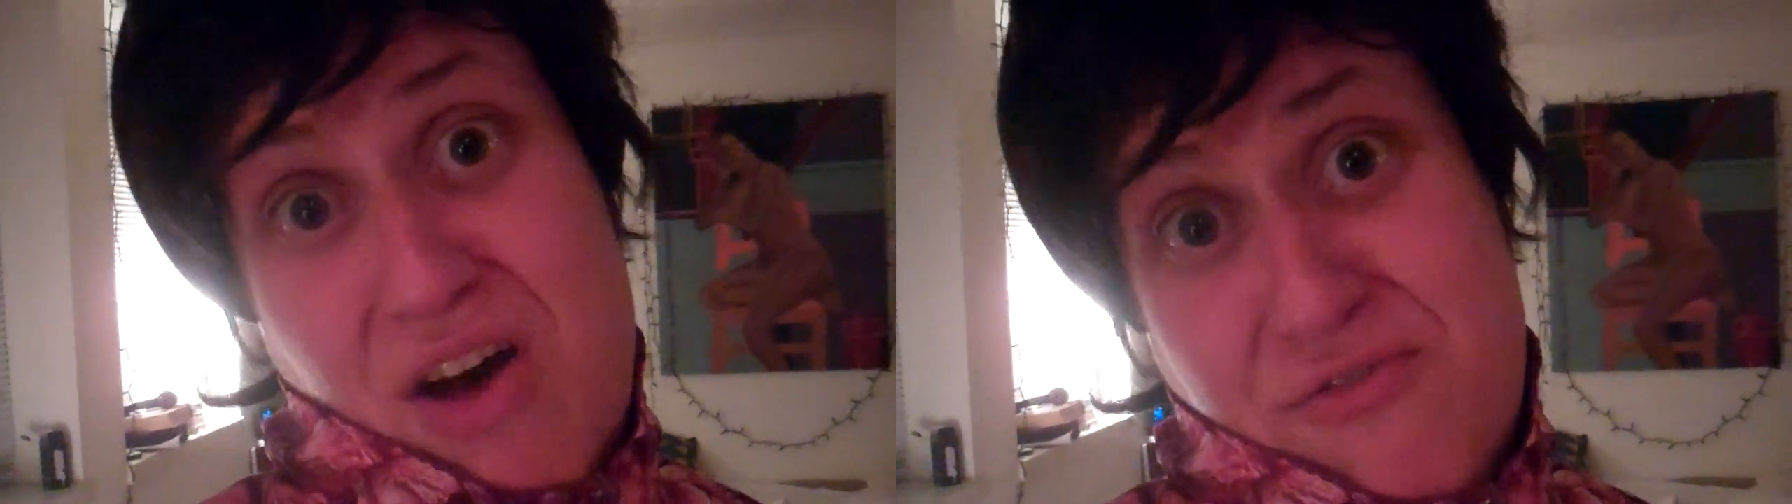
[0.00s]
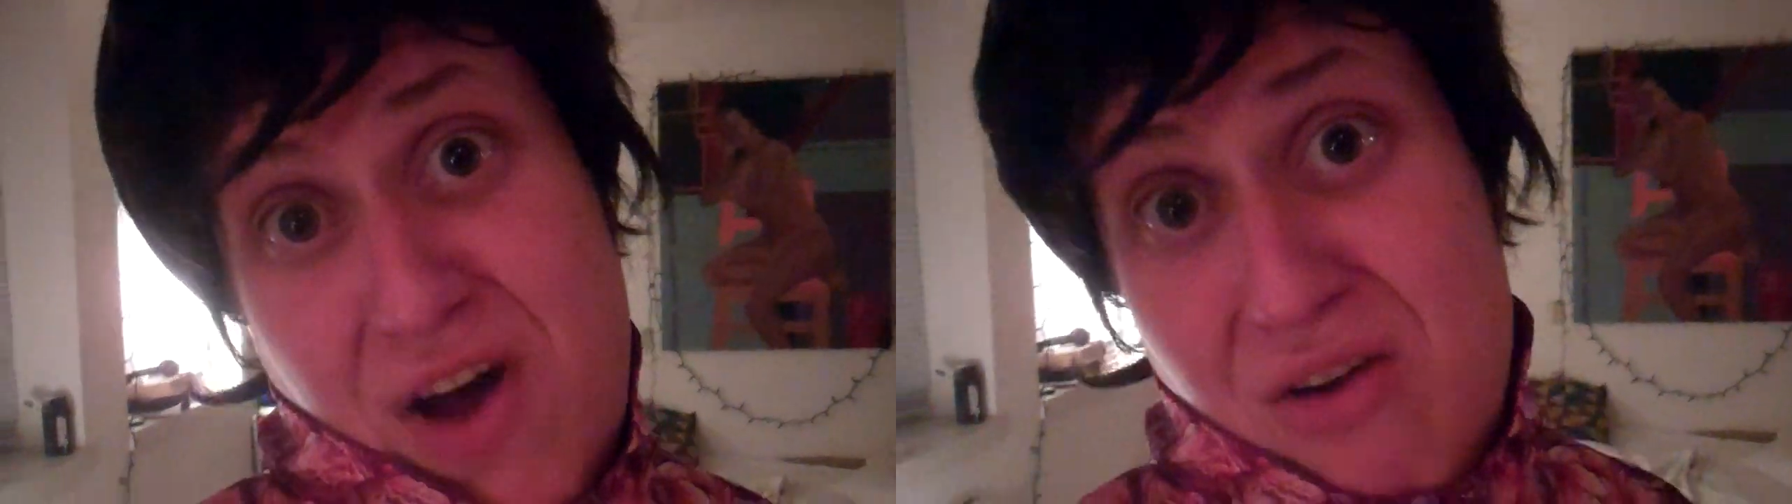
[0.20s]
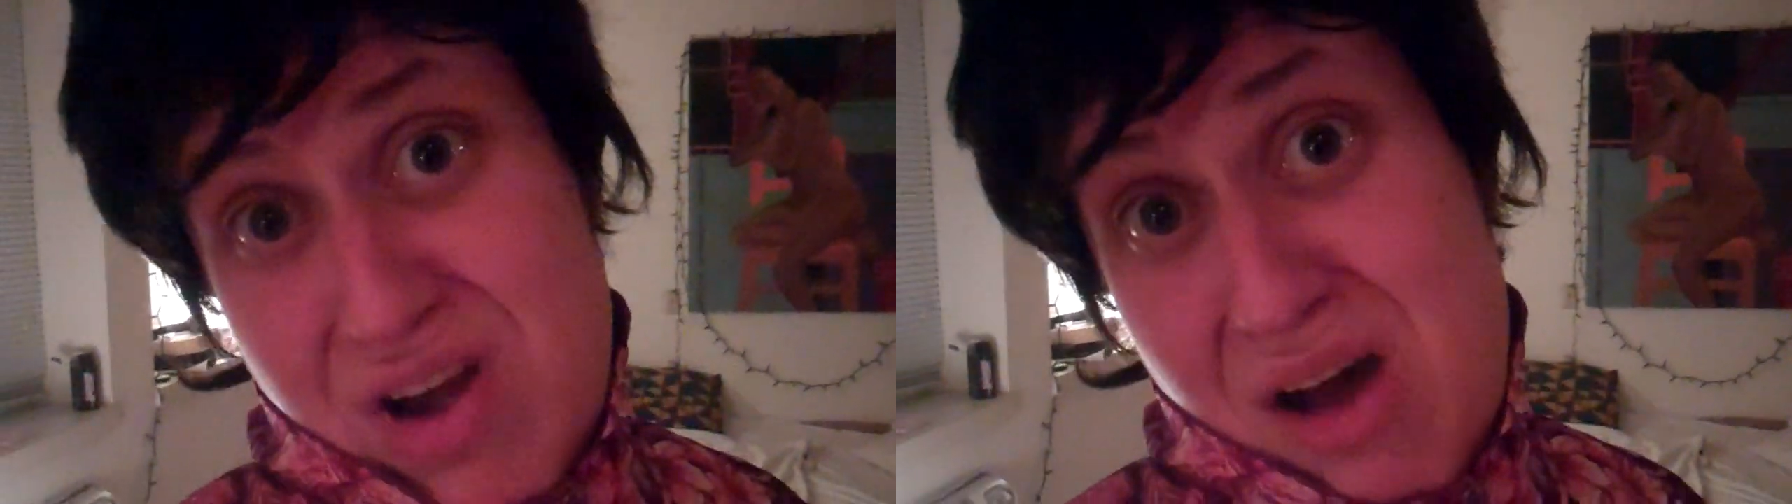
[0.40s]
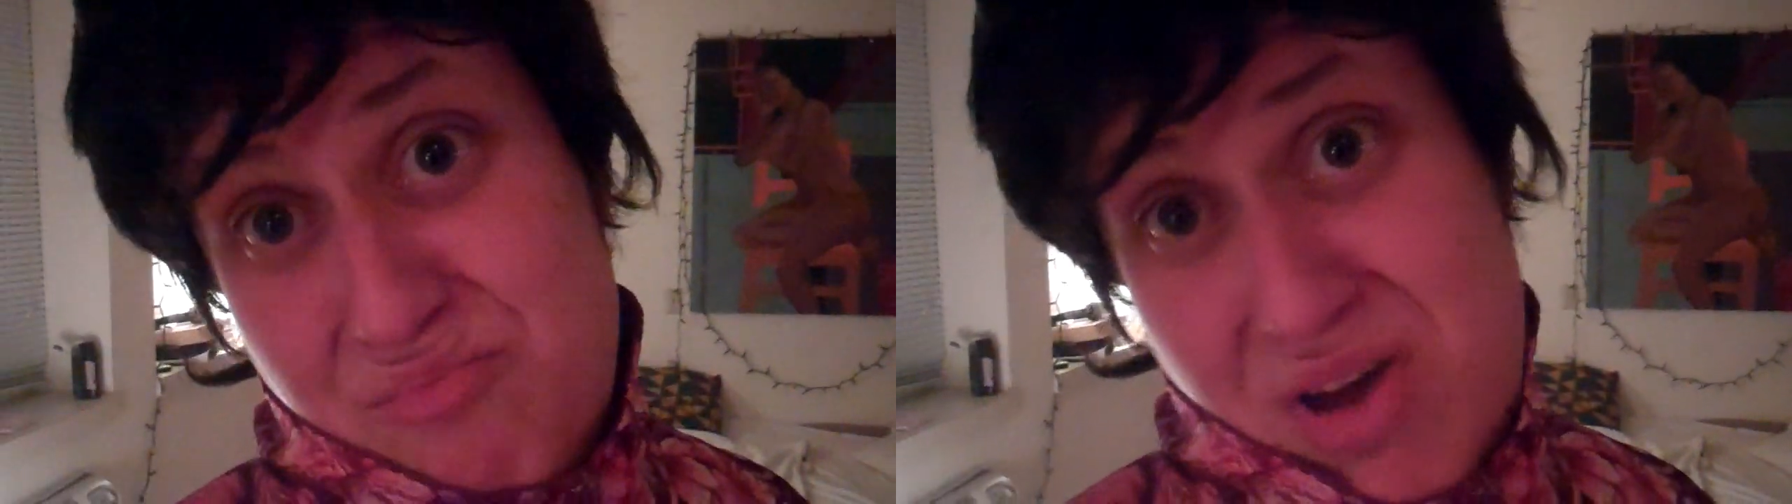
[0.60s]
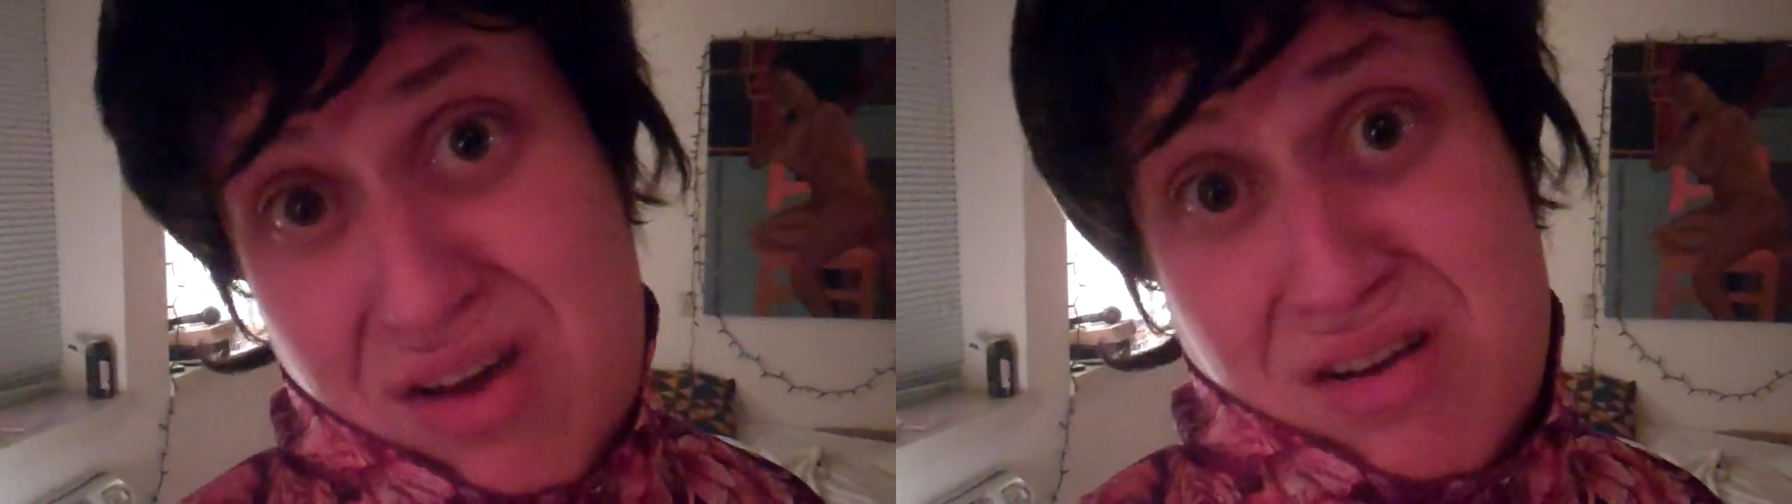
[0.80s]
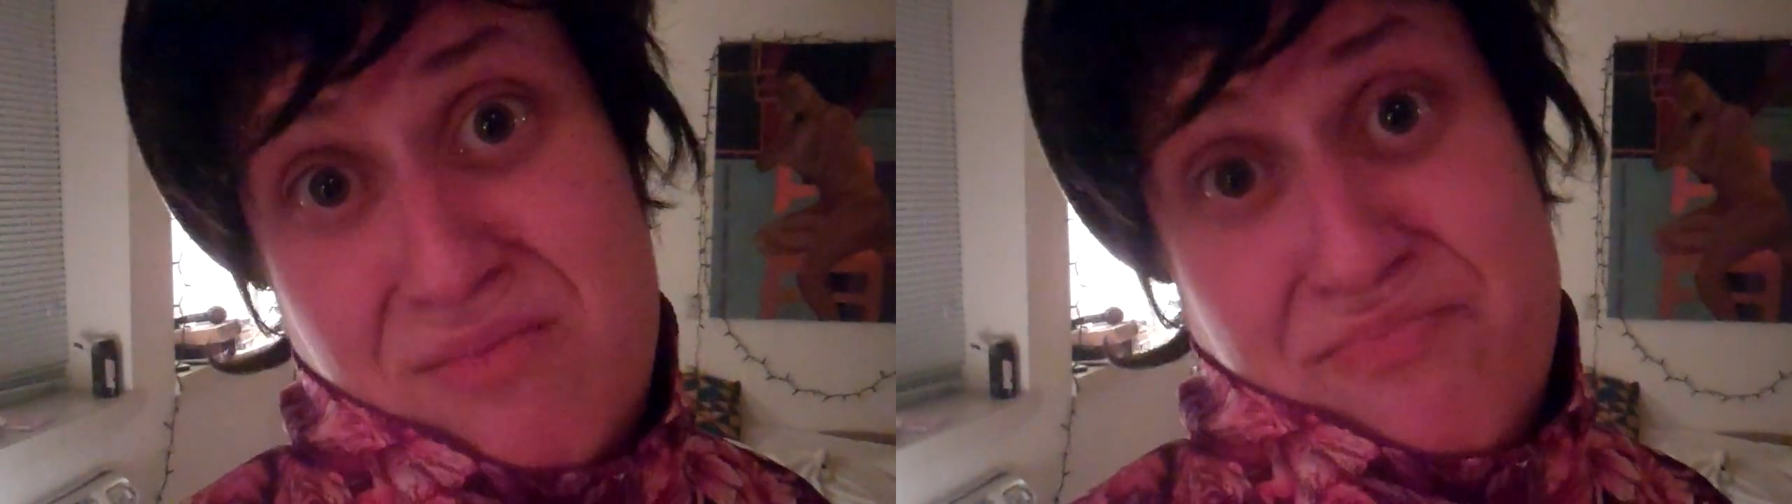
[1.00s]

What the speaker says: her phone number?